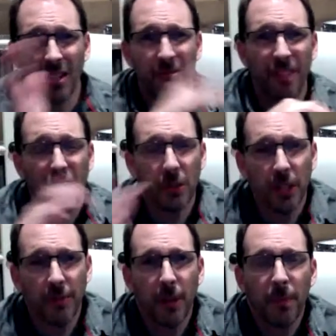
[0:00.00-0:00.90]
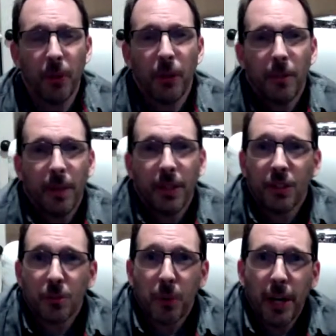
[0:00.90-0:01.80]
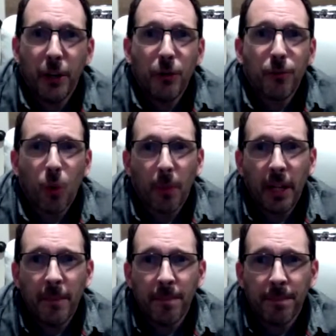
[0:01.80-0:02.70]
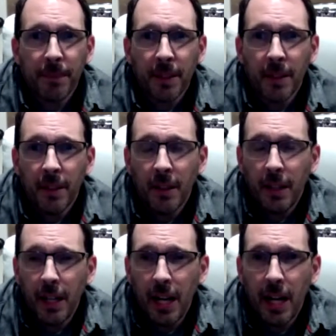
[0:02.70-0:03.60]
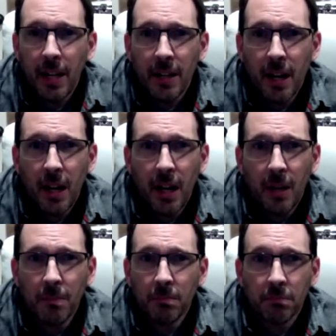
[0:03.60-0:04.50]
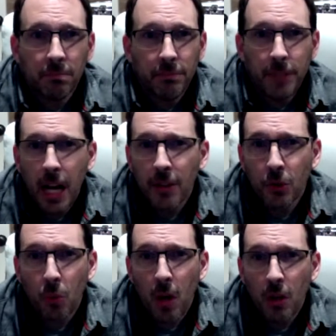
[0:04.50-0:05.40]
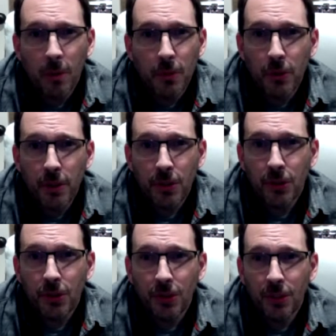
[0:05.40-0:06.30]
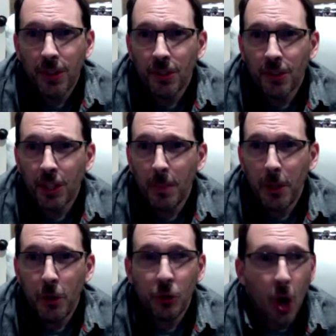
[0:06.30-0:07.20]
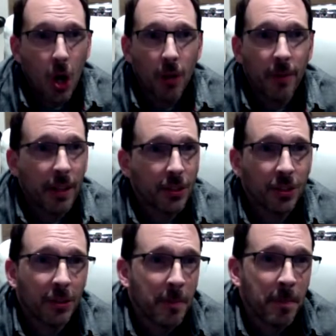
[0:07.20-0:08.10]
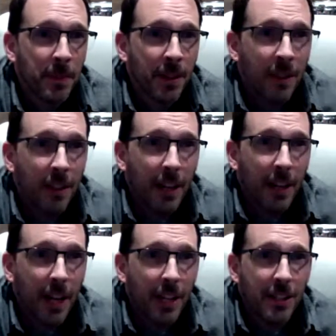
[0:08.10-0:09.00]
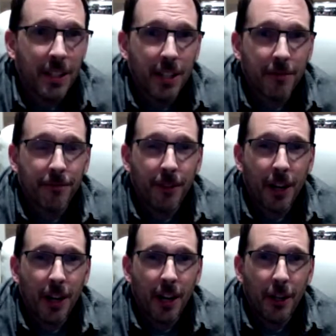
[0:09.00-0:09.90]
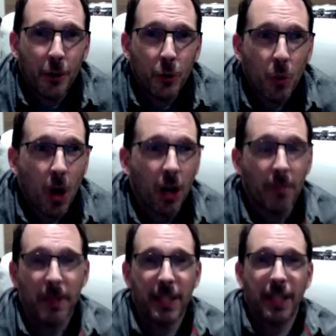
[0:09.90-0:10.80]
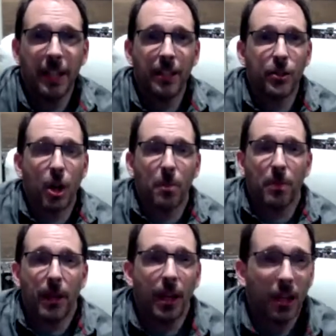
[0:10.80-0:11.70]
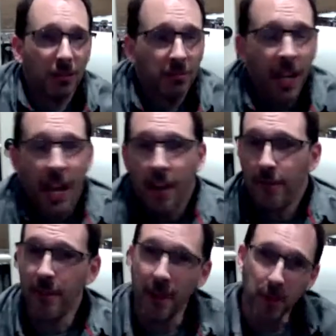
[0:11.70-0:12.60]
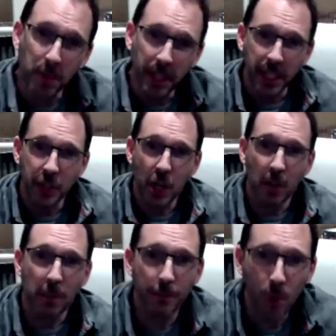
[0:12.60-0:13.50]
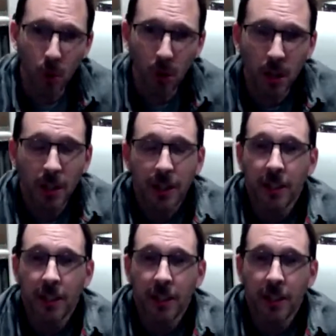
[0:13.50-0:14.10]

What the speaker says: of videos that I've uploaded, but this is brand new for me. And yeah, so welcome. So this is going to be new to all of us. And if you are a beginning guitar player, have never played guitar before,